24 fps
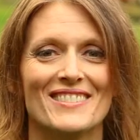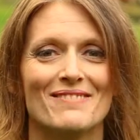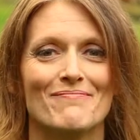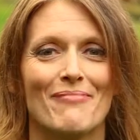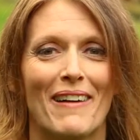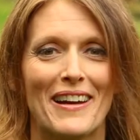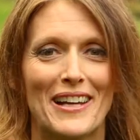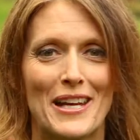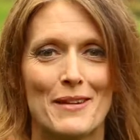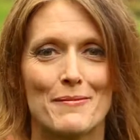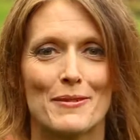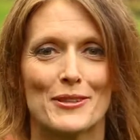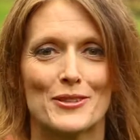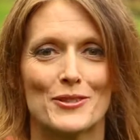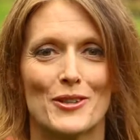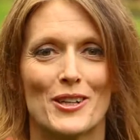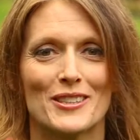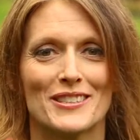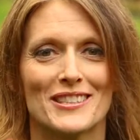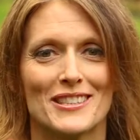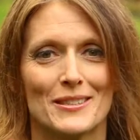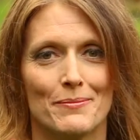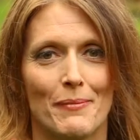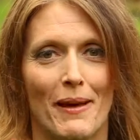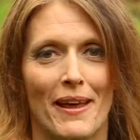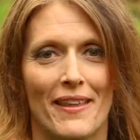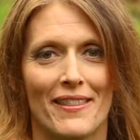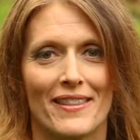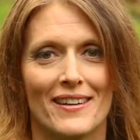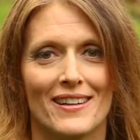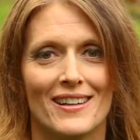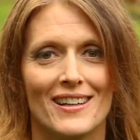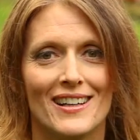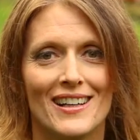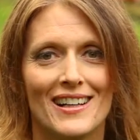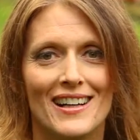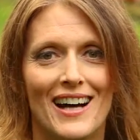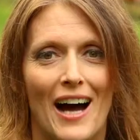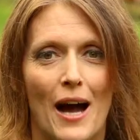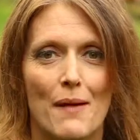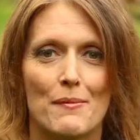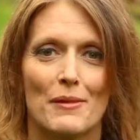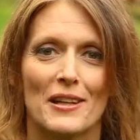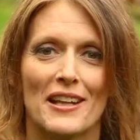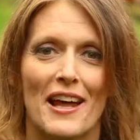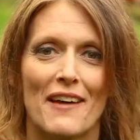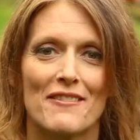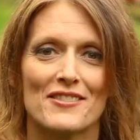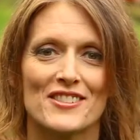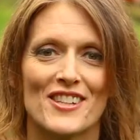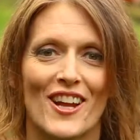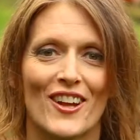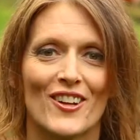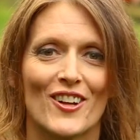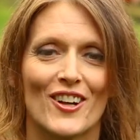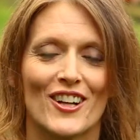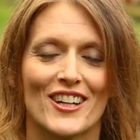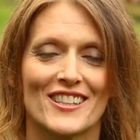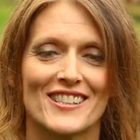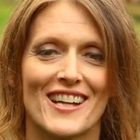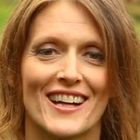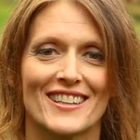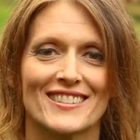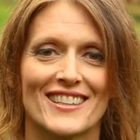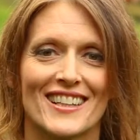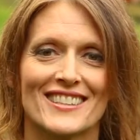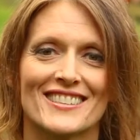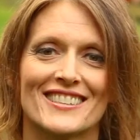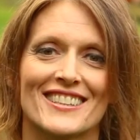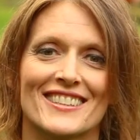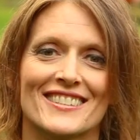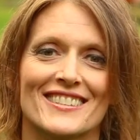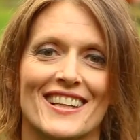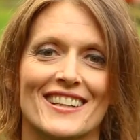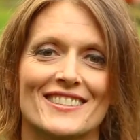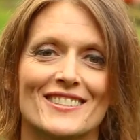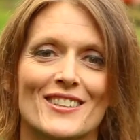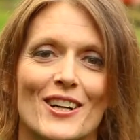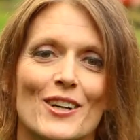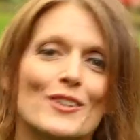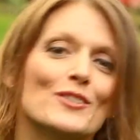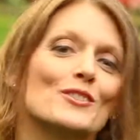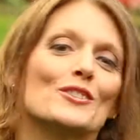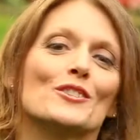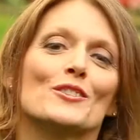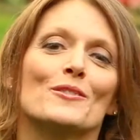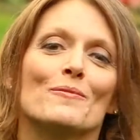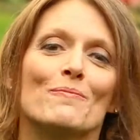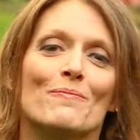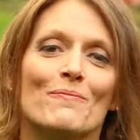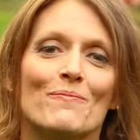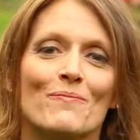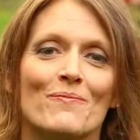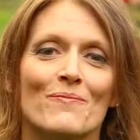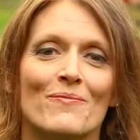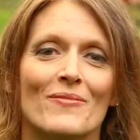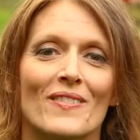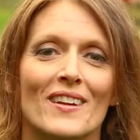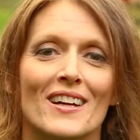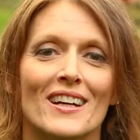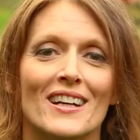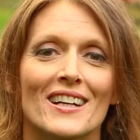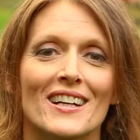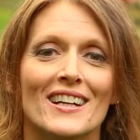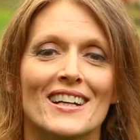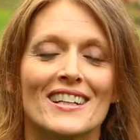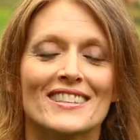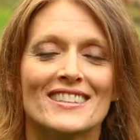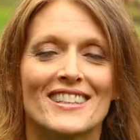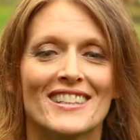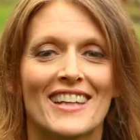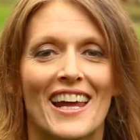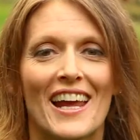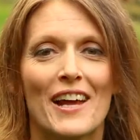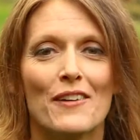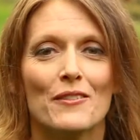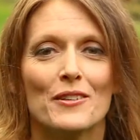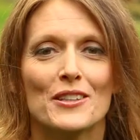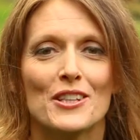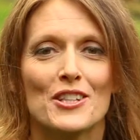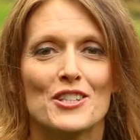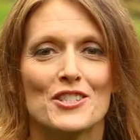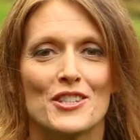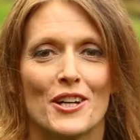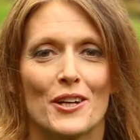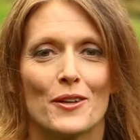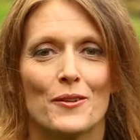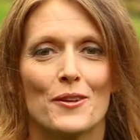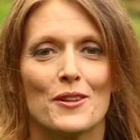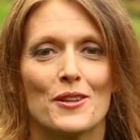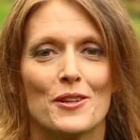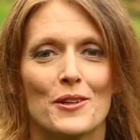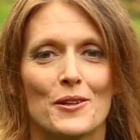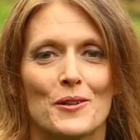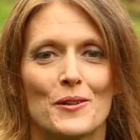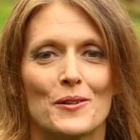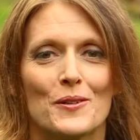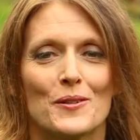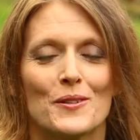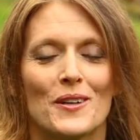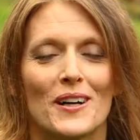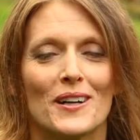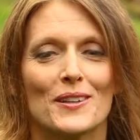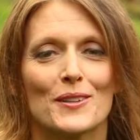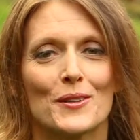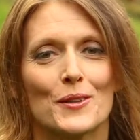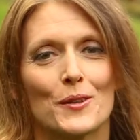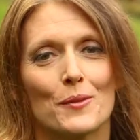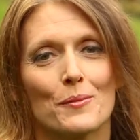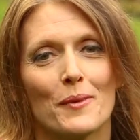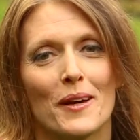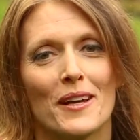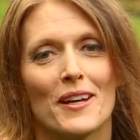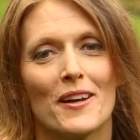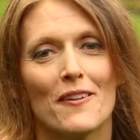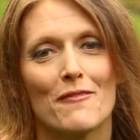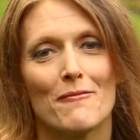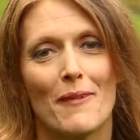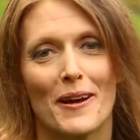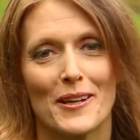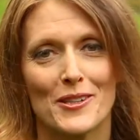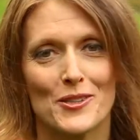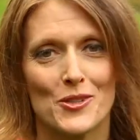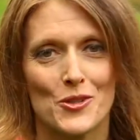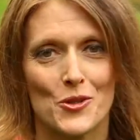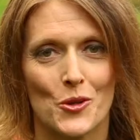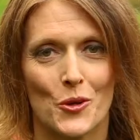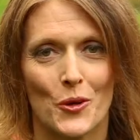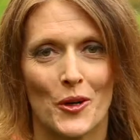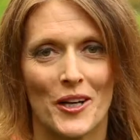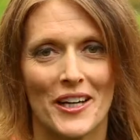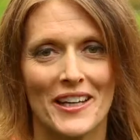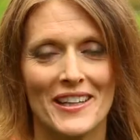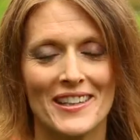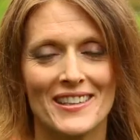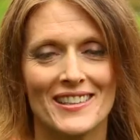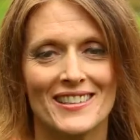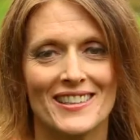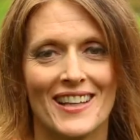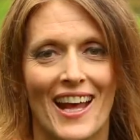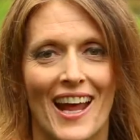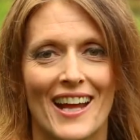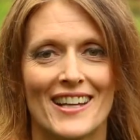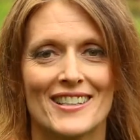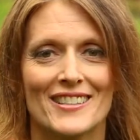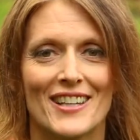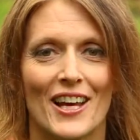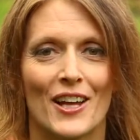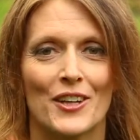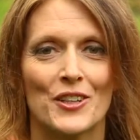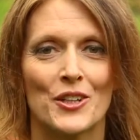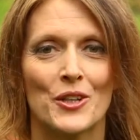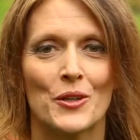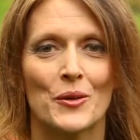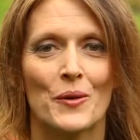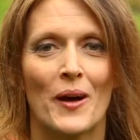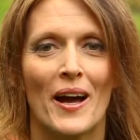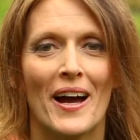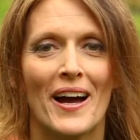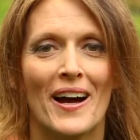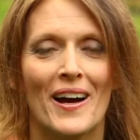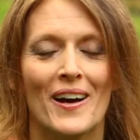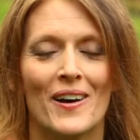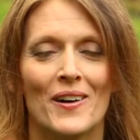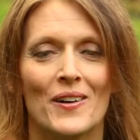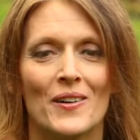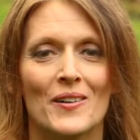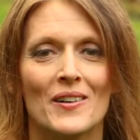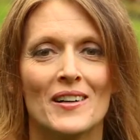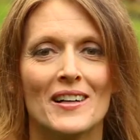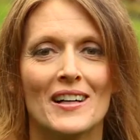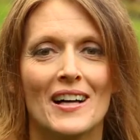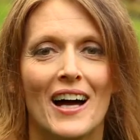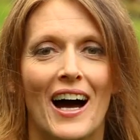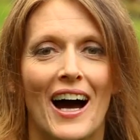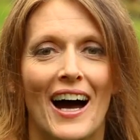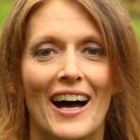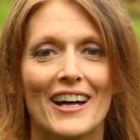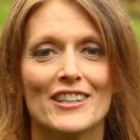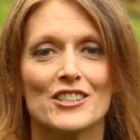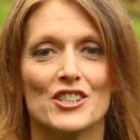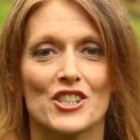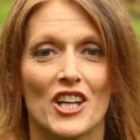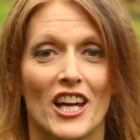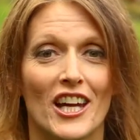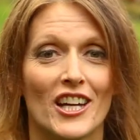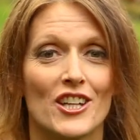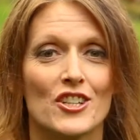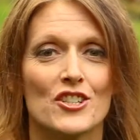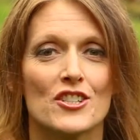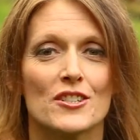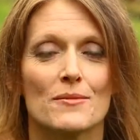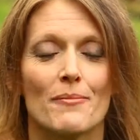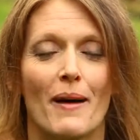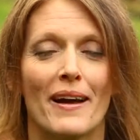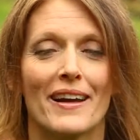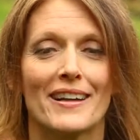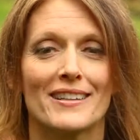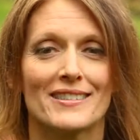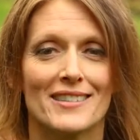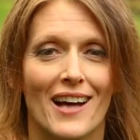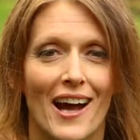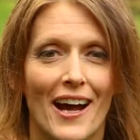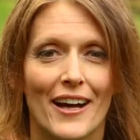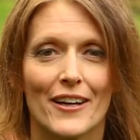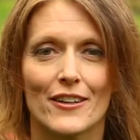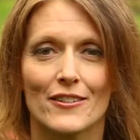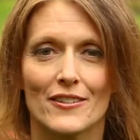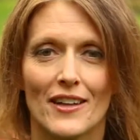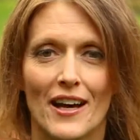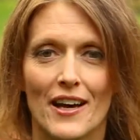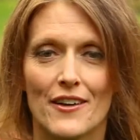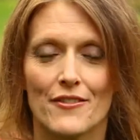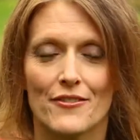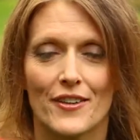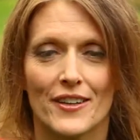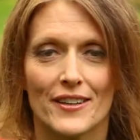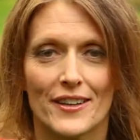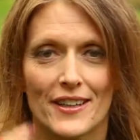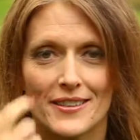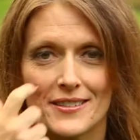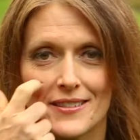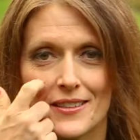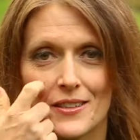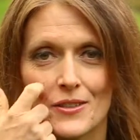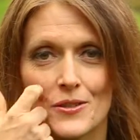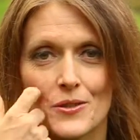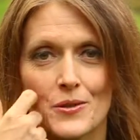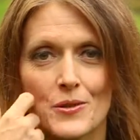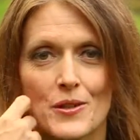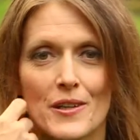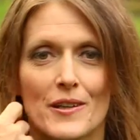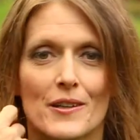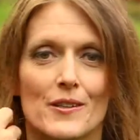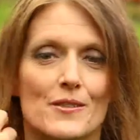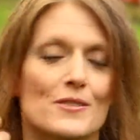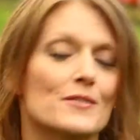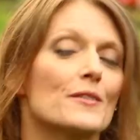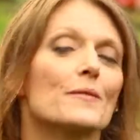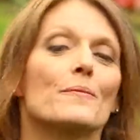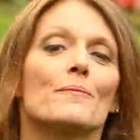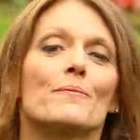My name is Rhonda Smith. I'm a lifestyle architect and success coach. Today I want to share with you a little bit of my story and tell you how I changed my entire life in less than 2 years.